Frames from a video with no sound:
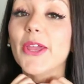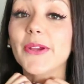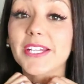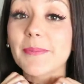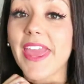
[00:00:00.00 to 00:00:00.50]
you
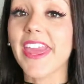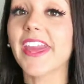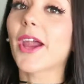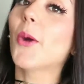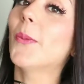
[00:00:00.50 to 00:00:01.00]
can
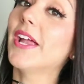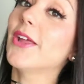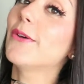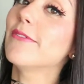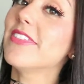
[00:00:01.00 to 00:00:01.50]
make one
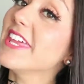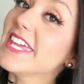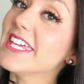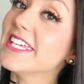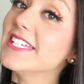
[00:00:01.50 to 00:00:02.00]
of
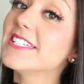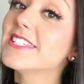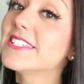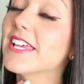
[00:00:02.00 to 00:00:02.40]
these